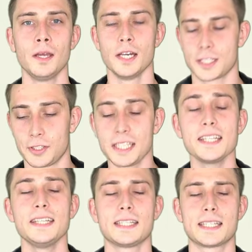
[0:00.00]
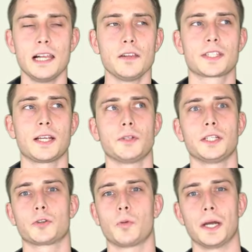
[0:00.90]
So this in itself
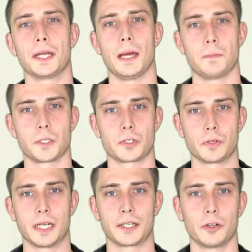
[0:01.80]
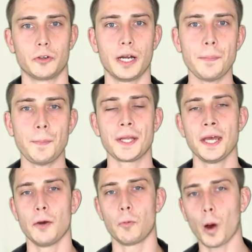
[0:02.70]
sounded quite abstract, alright? But
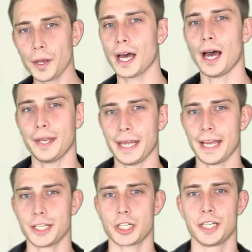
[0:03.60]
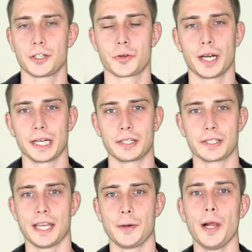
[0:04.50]
what are they actually trying to
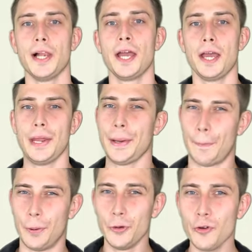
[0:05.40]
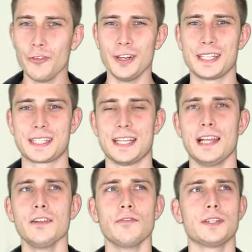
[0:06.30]
say? Well, a proof in
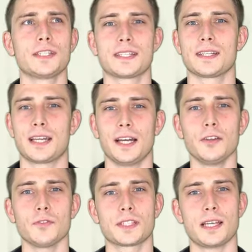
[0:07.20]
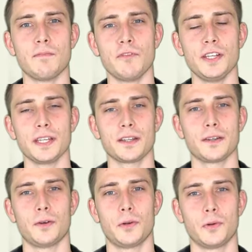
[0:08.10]
itself is kind of something
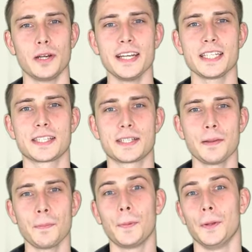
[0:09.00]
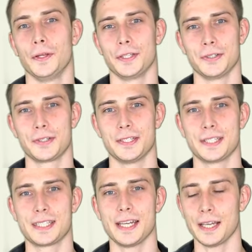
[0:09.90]
really simple, you could
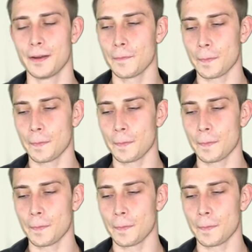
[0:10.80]
say.